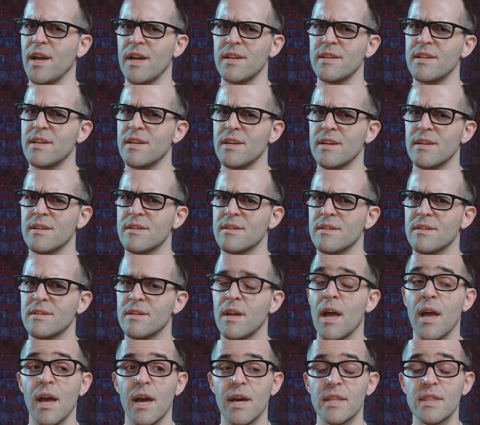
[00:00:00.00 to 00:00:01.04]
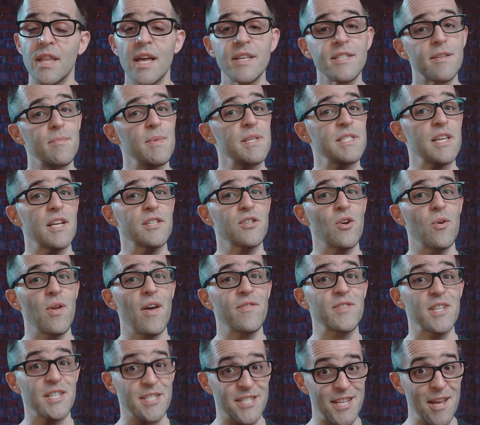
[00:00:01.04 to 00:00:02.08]
idea. Unless it means I don't
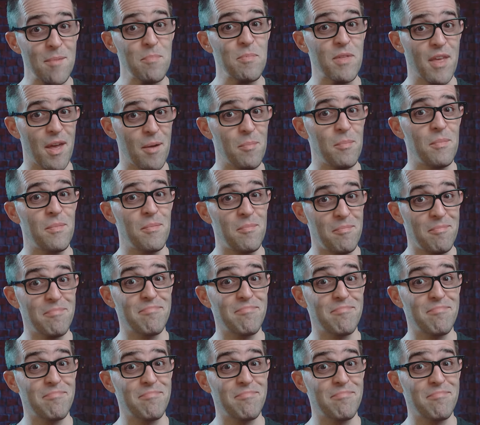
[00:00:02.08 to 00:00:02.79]
have to tip them.